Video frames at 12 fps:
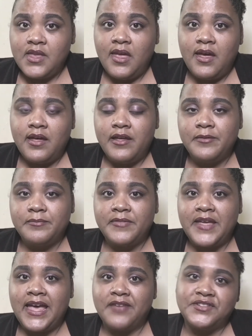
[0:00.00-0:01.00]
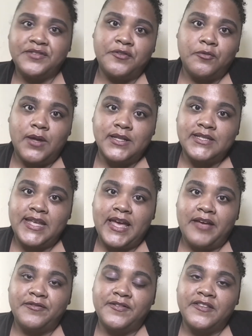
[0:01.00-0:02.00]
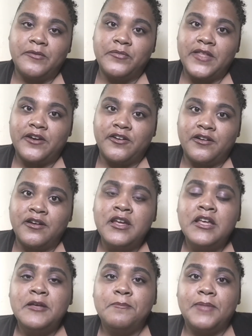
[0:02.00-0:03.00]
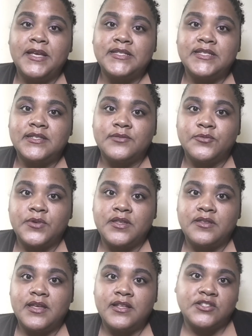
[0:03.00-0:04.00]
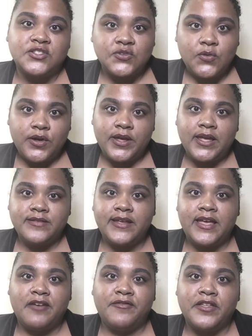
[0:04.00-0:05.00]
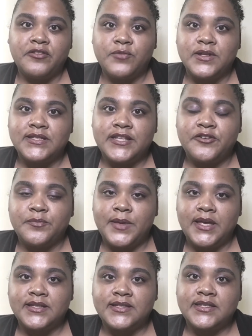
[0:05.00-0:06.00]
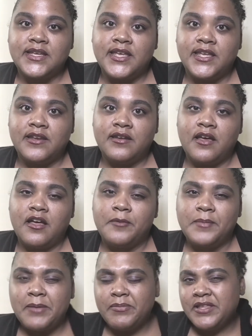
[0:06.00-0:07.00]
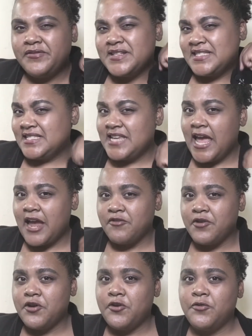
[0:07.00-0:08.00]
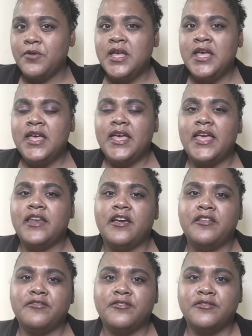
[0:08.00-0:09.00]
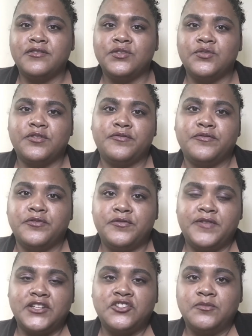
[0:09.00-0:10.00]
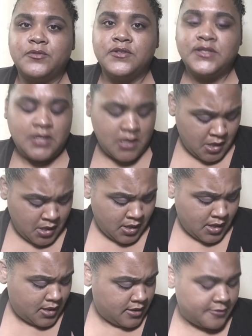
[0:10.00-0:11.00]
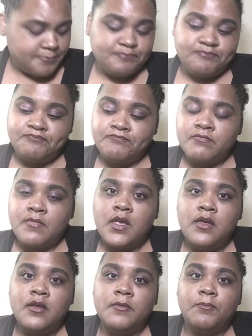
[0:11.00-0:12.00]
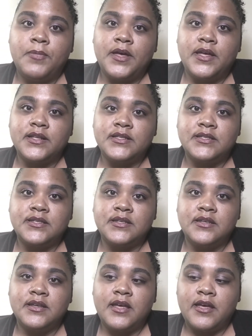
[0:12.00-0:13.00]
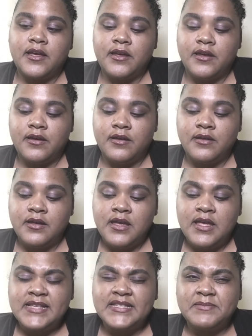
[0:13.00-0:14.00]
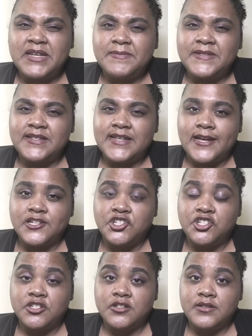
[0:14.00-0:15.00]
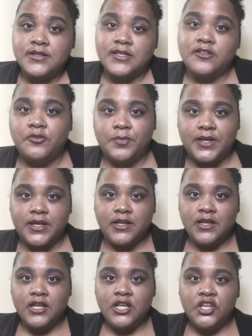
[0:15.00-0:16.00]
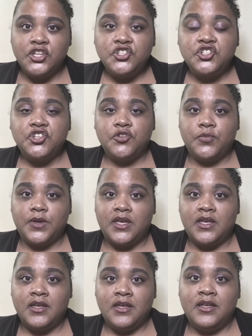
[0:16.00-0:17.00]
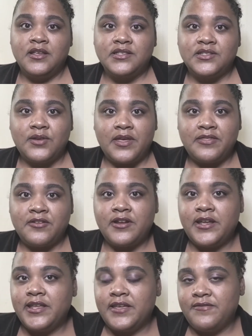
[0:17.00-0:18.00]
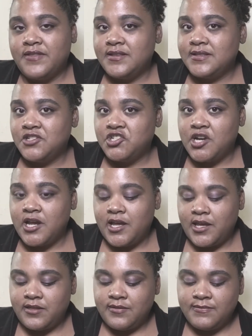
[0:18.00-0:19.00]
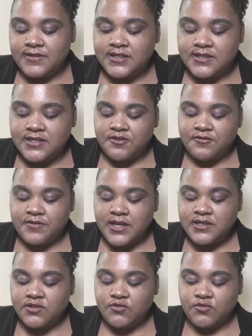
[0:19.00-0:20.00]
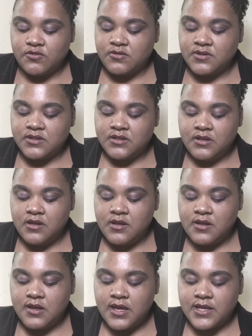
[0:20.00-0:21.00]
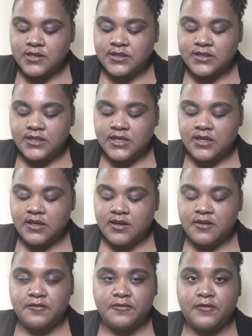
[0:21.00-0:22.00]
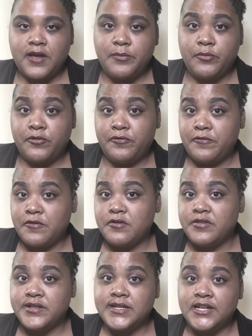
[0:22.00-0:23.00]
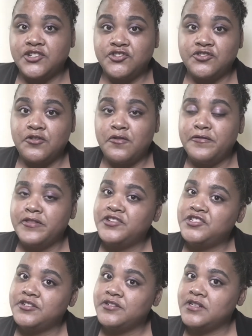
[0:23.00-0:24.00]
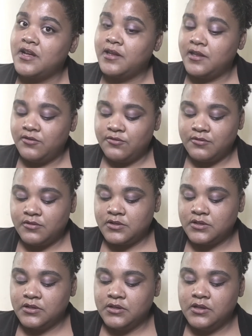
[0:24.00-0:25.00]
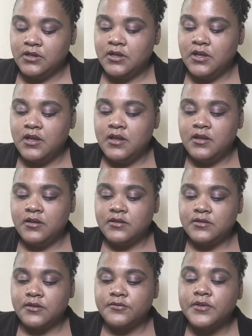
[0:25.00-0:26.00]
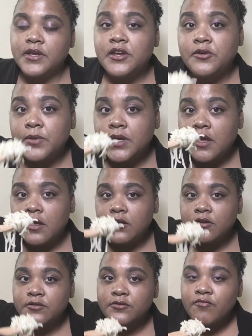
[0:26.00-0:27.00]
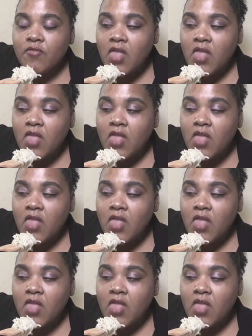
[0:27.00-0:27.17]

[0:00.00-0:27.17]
They have different ones. They have some that are based in soy, and they have other ones that are based in, I believe it's taro and other sort of root vegetables. But sometimes the texture is a little bit chewy. So I thought I'd give this a try, since rice noodles, and see if I prefer the texture over the shirataki noodles. So here we go.